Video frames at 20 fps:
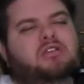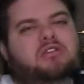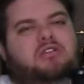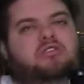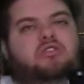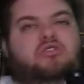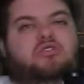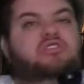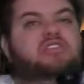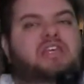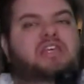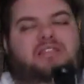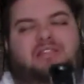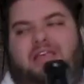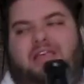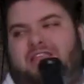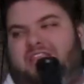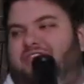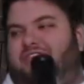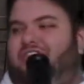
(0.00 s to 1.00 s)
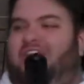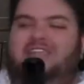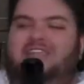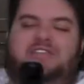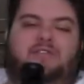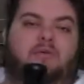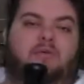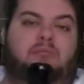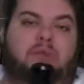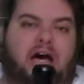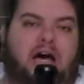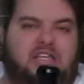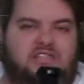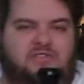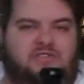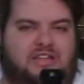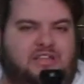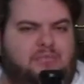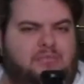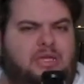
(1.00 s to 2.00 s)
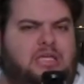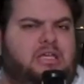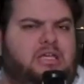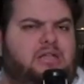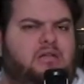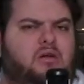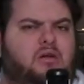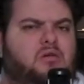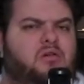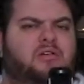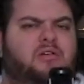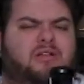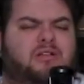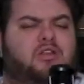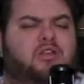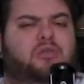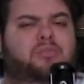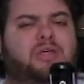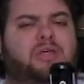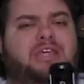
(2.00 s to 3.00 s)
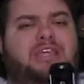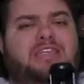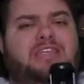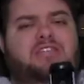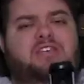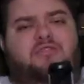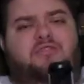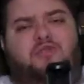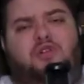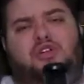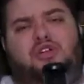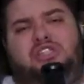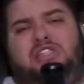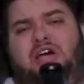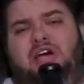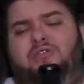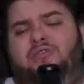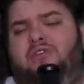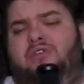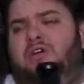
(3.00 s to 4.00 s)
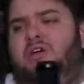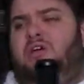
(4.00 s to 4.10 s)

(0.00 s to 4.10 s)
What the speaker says: use it in like the phase of a boss fight to make it a little bit easier for yourself.